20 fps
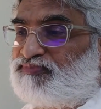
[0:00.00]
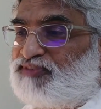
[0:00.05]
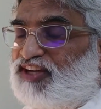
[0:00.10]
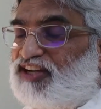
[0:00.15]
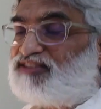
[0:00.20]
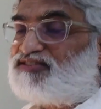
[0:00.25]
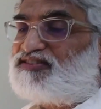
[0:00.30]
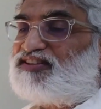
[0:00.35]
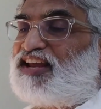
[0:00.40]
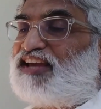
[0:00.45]

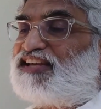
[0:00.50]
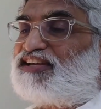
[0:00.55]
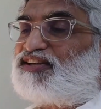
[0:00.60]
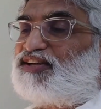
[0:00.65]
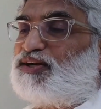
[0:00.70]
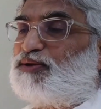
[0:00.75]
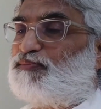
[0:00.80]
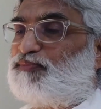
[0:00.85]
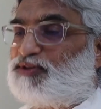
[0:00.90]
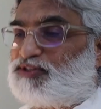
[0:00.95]
It's
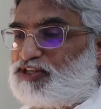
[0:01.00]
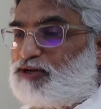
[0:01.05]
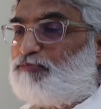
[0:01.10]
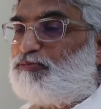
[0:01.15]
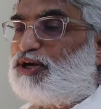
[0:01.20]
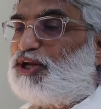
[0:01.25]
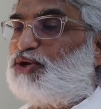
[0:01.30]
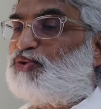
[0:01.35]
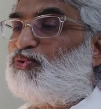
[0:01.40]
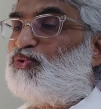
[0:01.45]
like
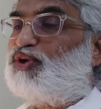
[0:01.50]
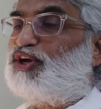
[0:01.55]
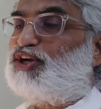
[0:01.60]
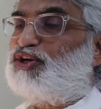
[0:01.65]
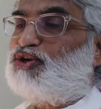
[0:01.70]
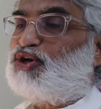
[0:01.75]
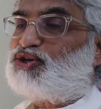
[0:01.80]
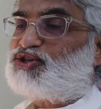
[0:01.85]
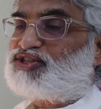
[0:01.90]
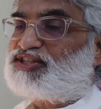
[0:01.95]
somebody who
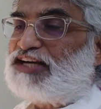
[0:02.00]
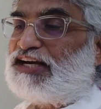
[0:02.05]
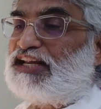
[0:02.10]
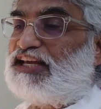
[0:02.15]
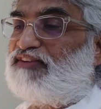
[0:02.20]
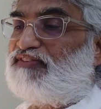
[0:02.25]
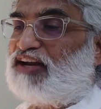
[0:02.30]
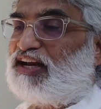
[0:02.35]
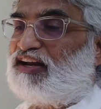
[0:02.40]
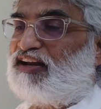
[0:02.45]
did not
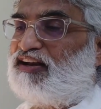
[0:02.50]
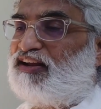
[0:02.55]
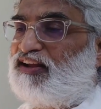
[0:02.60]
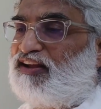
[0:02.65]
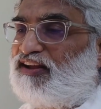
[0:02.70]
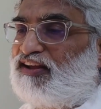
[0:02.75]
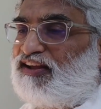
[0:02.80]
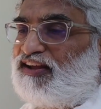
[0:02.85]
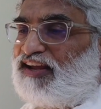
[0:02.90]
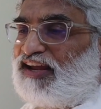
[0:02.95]
study well
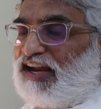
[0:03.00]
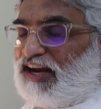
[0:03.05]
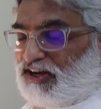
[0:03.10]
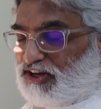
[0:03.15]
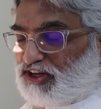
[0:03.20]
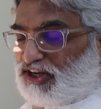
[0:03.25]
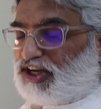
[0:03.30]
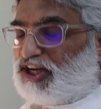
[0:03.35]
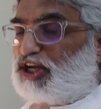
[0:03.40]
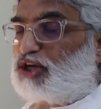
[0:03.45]

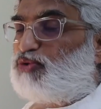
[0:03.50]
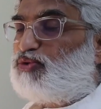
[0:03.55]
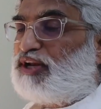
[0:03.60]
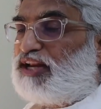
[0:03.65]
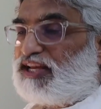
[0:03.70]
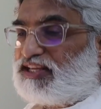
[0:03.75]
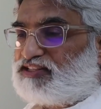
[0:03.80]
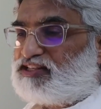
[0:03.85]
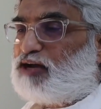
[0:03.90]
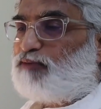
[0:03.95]
entering into
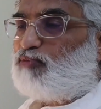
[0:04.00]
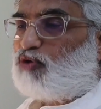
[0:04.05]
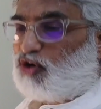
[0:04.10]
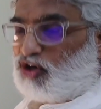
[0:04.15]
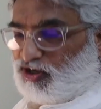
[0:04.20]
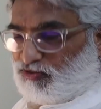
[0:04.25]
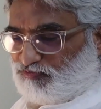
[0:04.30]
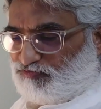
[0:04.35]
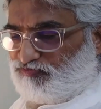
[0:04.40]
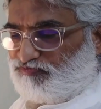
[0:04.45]
an exam hall.